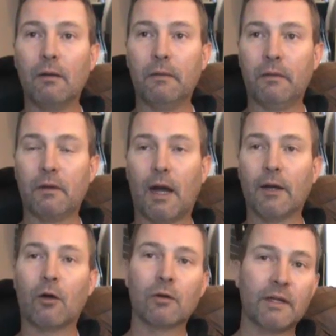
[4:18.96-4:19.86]

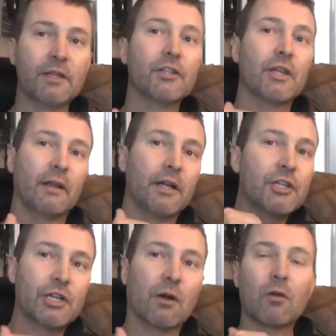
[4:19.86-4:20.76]
I don't, in, in
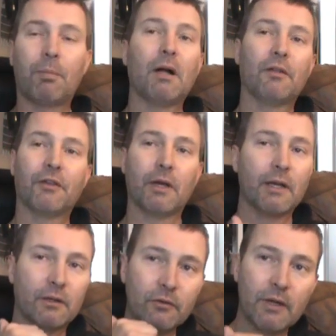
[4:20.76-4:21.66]
a general policy,
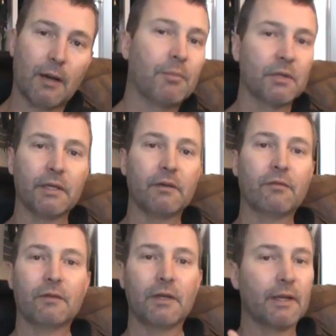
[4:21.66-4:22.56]
I do not
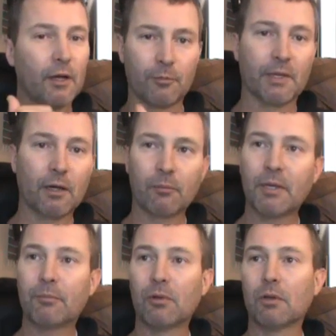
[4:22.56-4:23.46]
believe in helping out
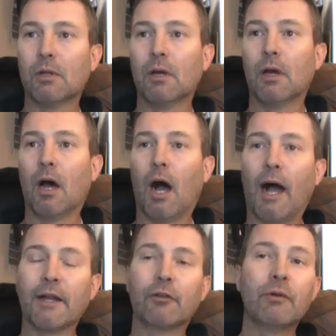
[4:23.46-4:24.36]
people.
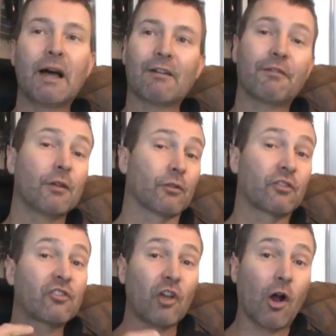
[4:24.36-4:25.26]
I do not feel
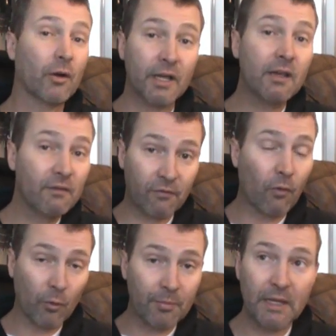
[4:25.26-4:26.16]
sorry
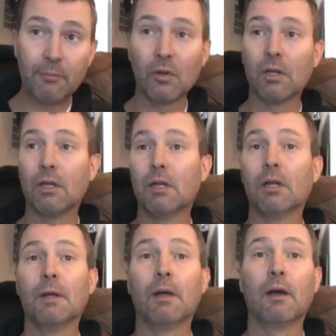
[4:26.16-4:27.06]
for people.
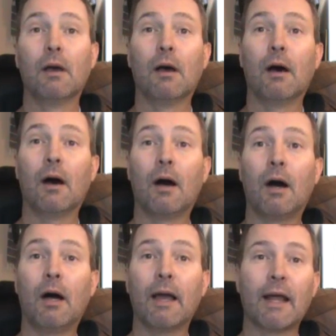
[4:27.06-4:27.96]

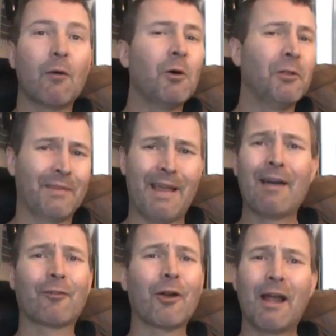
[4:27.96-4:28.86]
Uh, and I will
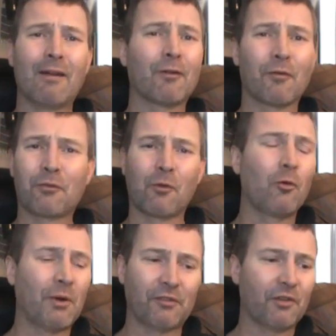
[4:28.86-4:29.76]
never, ever
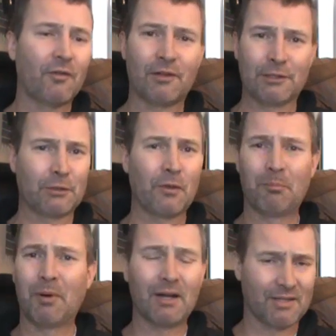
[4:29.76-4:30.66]
throw myself under the
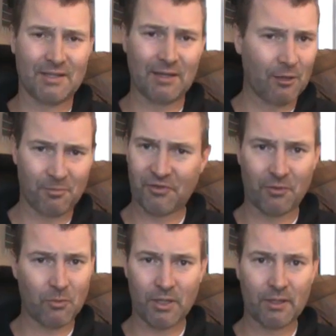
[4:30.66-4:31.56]
bus to help
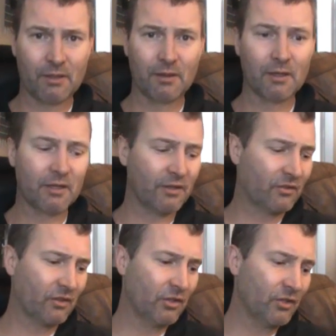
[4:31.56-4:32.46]
someone
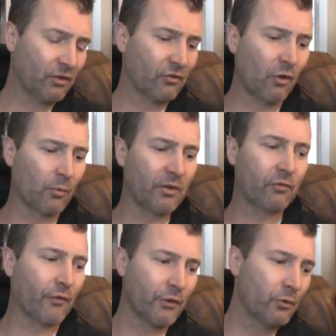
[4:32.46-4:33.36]
because there's no
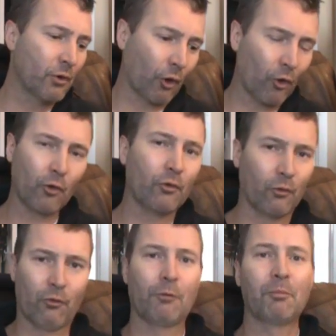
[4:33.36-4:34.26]
reason for you to hurt
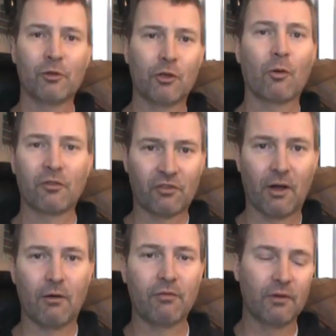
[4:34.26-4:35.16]
or cripple
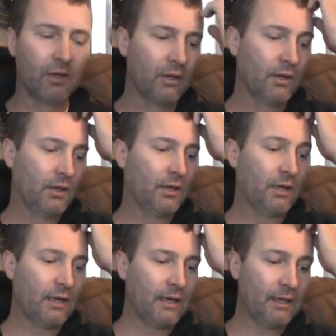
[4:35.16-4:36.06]
yourself
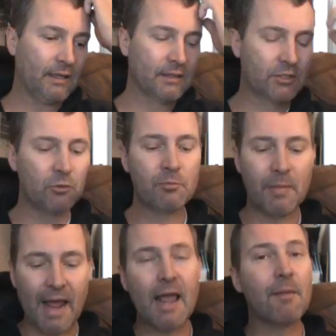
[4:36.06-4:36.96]
uh, to
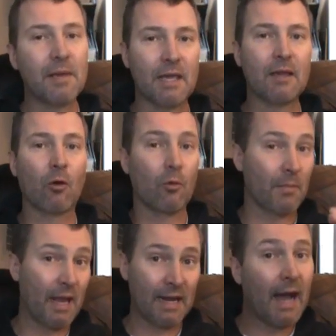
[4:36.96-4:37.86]
maybe or
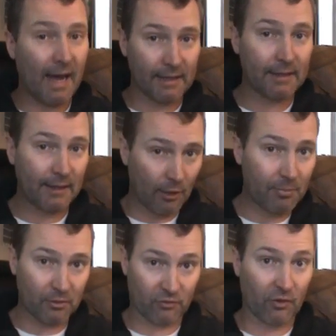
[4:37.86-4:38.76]
may not
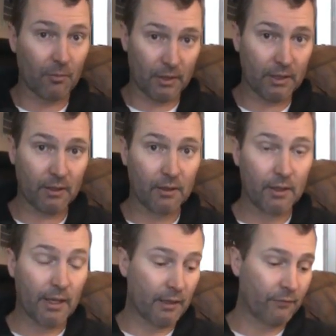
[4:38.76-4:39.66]
help out somebody.
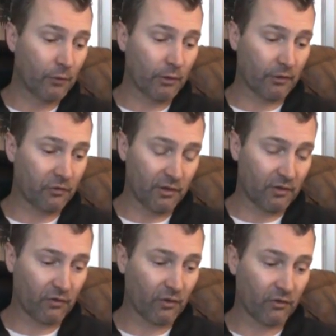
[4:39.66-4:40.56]
And if you look at
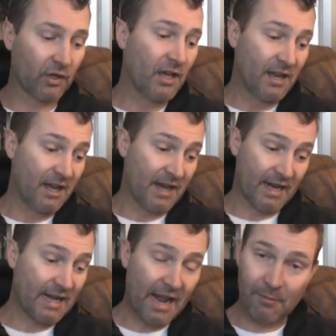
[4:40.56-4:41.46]
statistics,
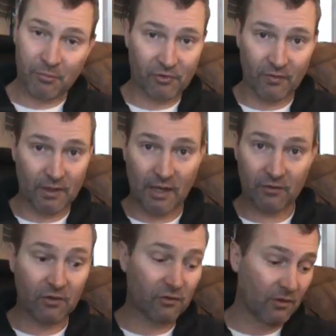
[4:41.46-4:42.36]
98% of the
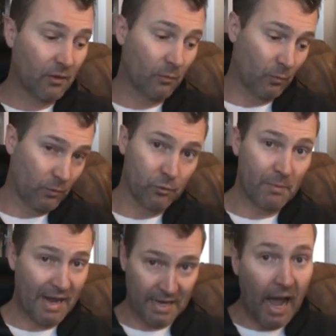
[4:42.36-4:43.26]
cases, you
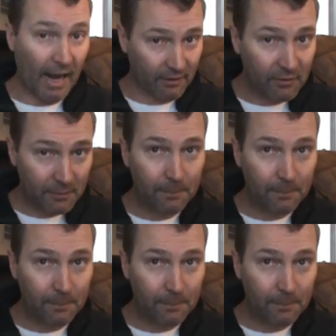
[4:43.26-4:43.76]
may not.